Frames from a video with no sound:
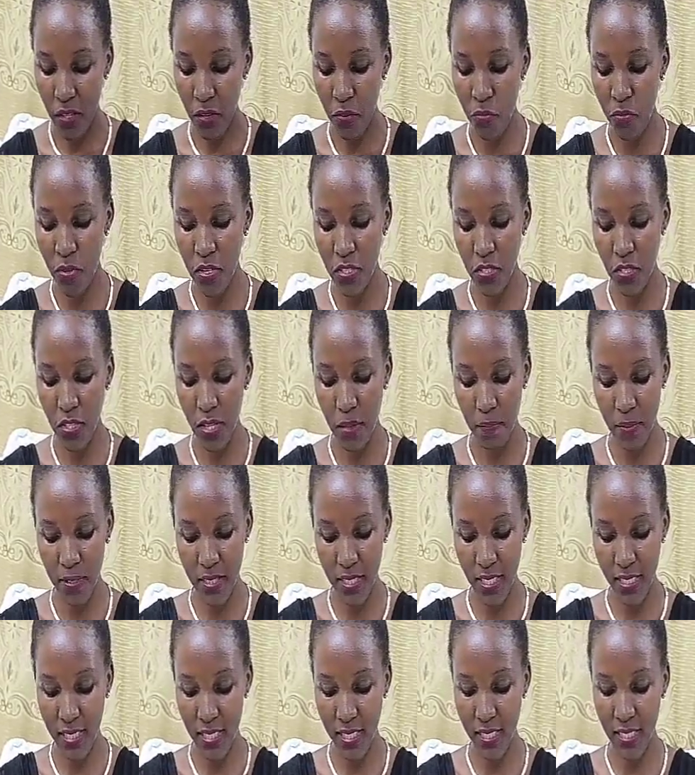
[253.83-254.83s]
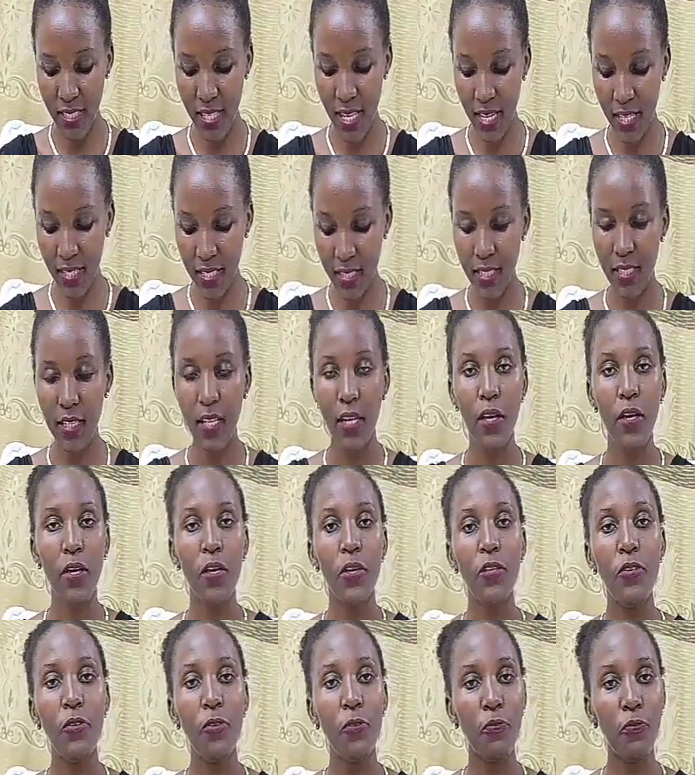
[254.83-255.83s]
Reason number 6 is that
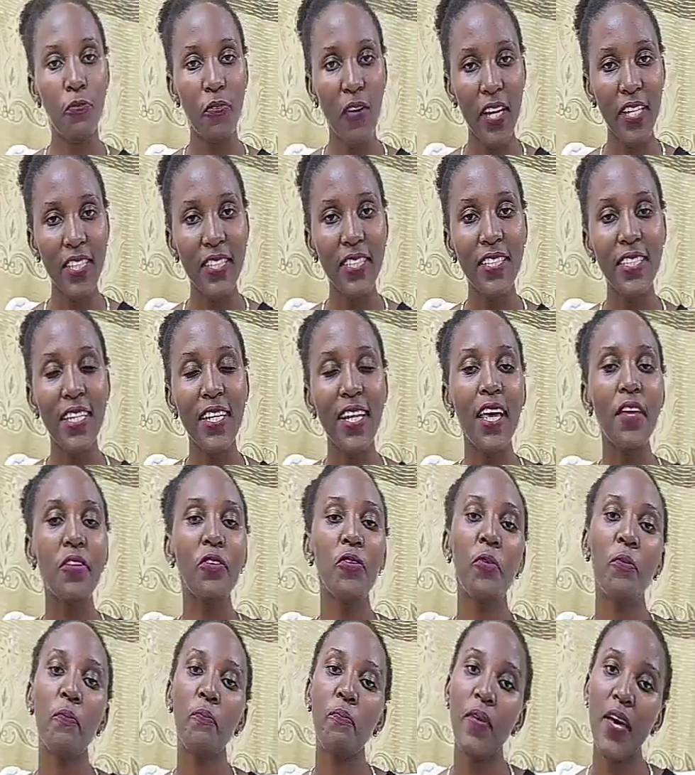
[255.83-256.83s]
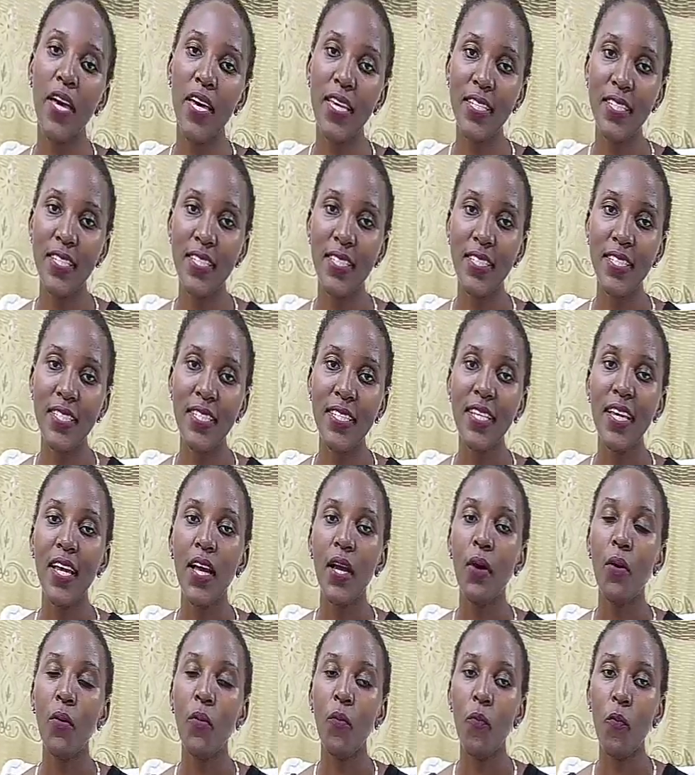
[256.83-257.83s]
you function at your best
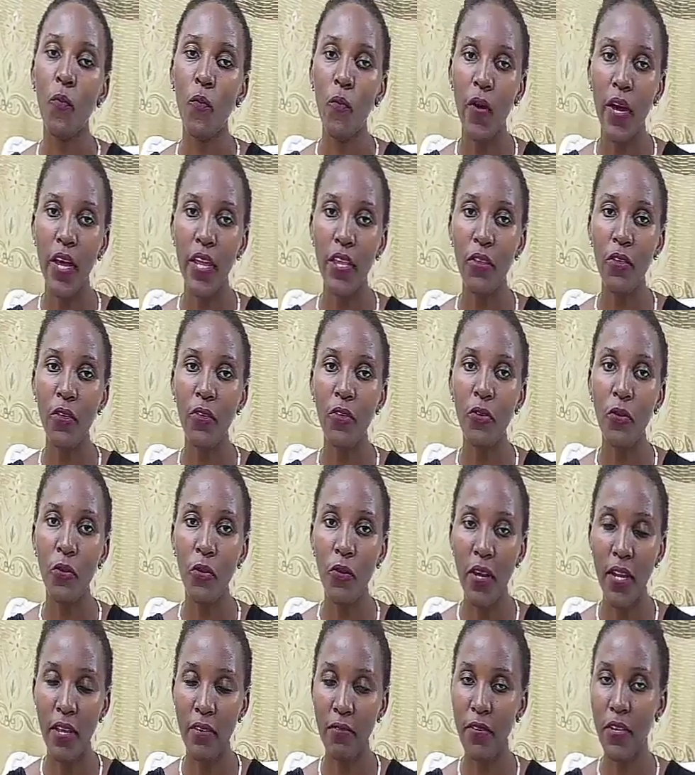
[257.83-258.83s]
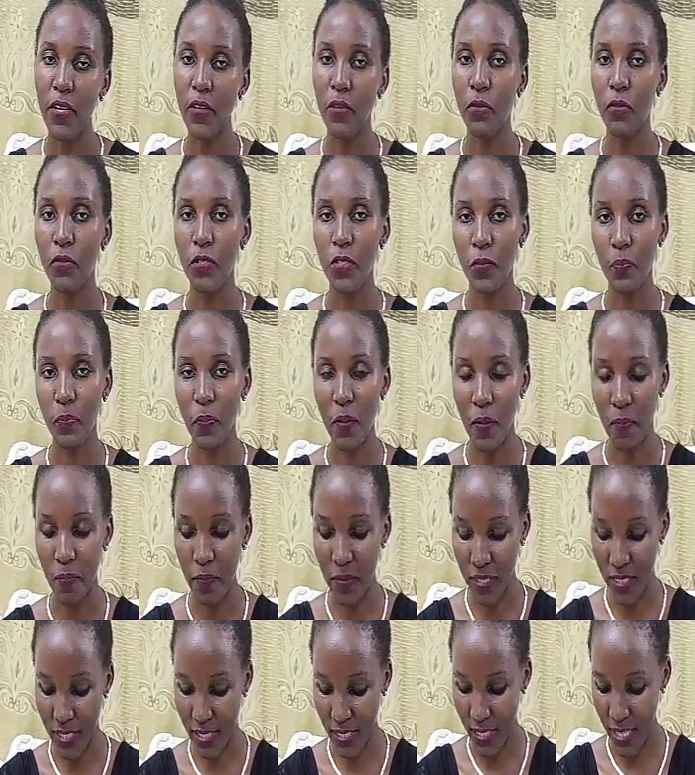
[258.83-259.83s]
when you're living God's
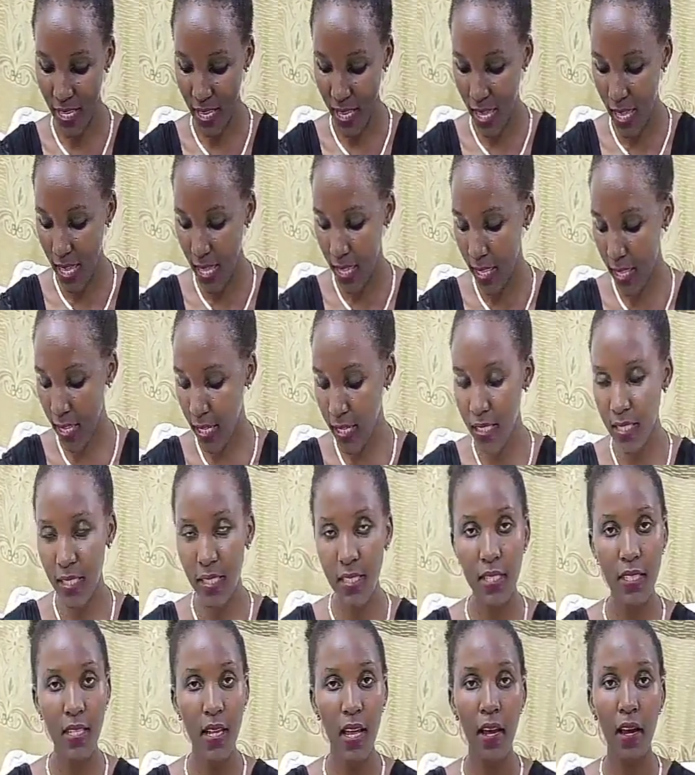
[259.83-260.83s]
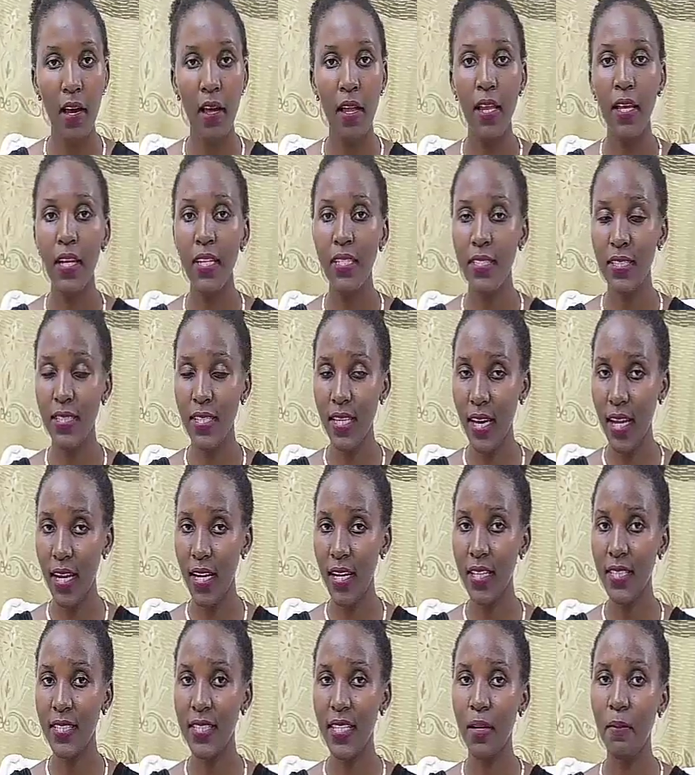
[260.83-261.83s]
purpose. That is, let's take
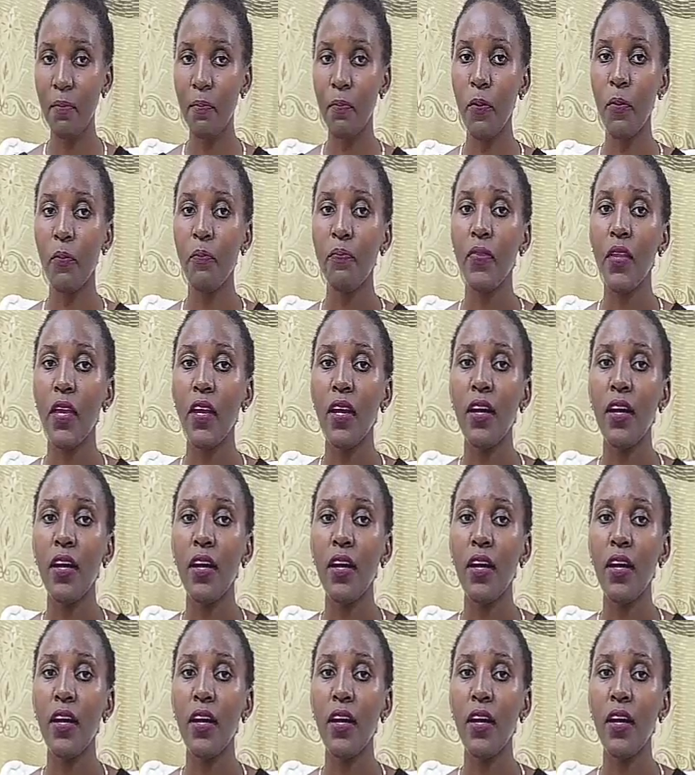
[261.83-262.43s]
an example.